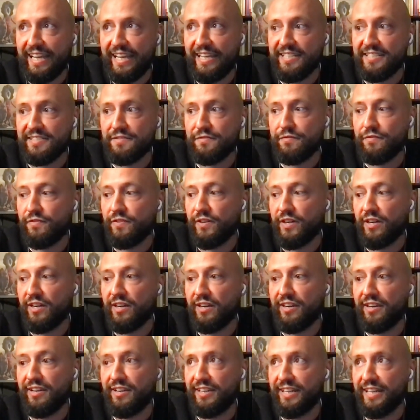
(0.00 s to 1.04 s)
as
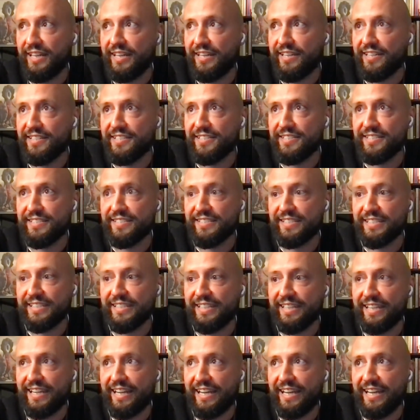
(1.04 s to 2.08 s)
far as
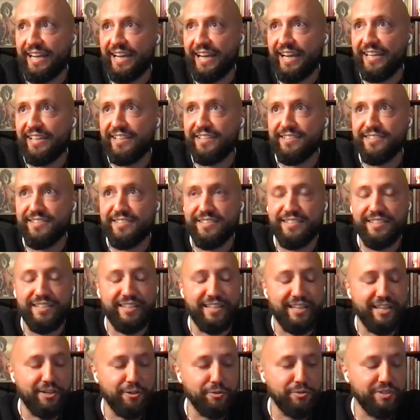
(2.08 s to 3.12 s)
I can see
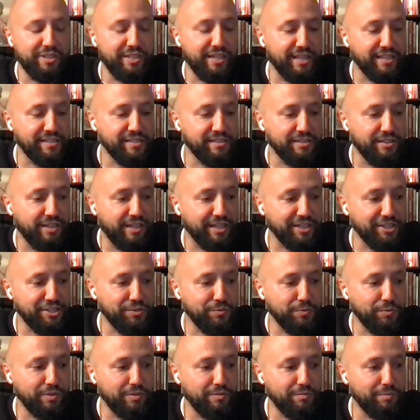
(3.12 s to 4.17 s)
now, the next
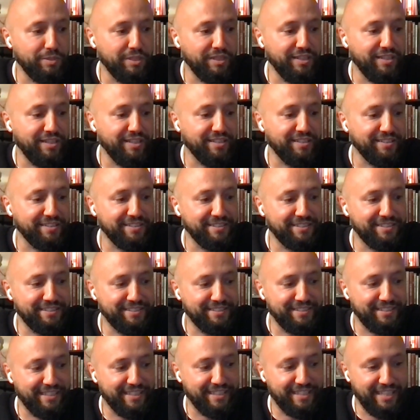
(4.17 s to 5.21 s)
collection will be
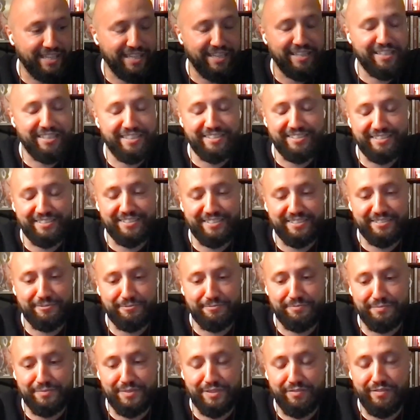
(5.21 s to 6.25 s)
again
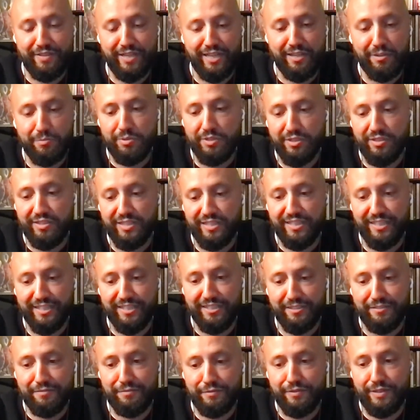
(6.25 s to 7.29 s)
available
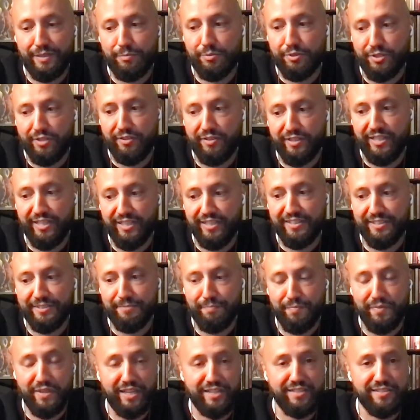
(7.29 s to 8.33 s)
in February
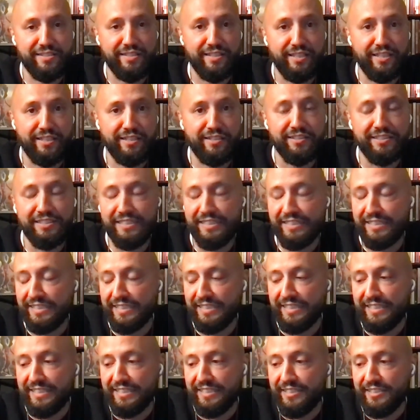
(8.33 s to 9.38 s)
next year
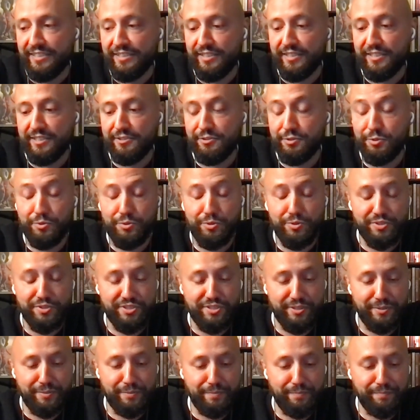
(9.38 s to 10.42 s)
due to
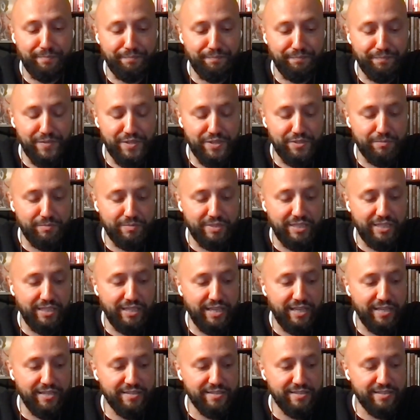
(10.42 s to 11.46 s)
some
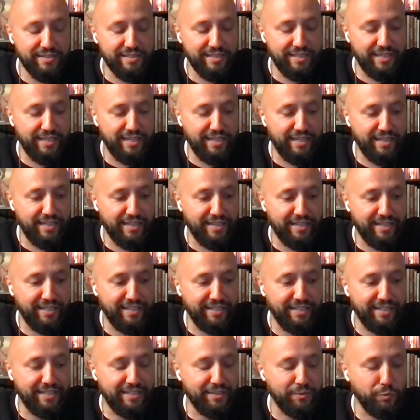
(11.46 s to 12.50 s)
delays.
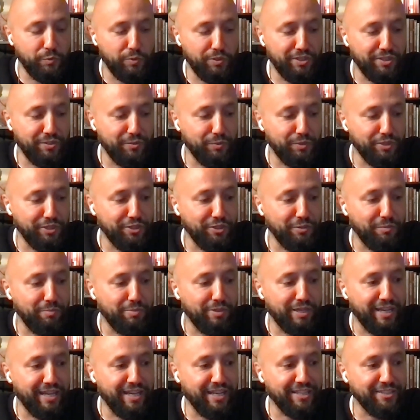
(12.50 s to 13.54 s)
And we're not
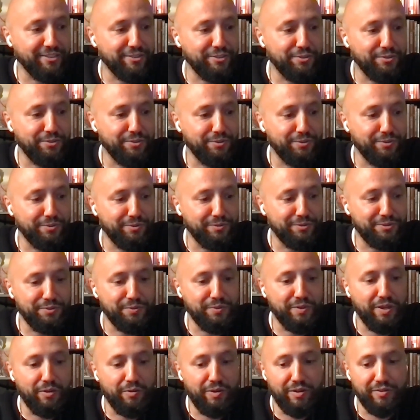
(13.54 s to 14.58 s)
planning to
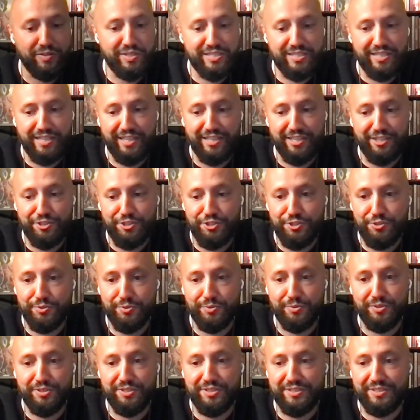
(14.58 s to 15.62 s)
go outside and
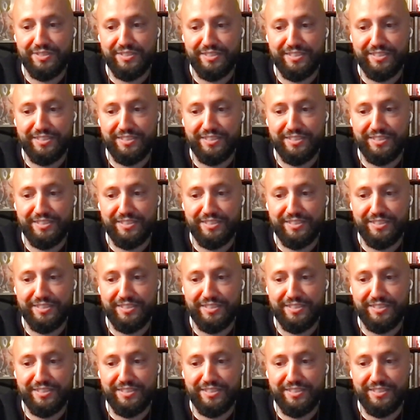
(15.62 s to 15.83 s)
shoot